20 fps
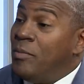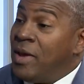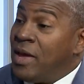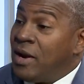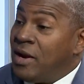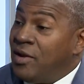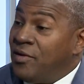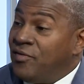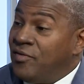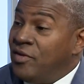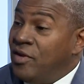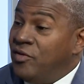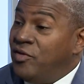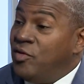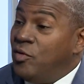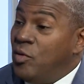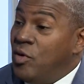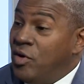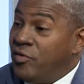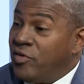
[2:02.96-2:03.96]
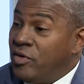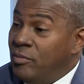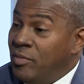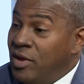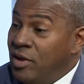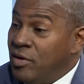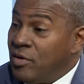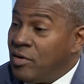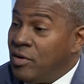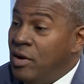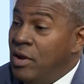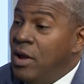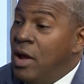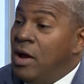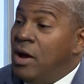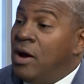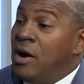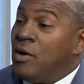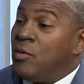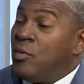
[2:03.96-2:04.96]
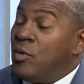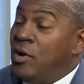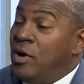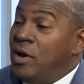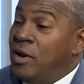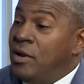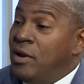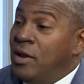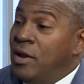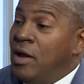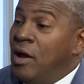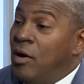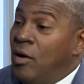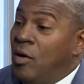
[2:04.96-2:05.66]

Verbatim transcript: medalist in the 200 meters leader, uh, run.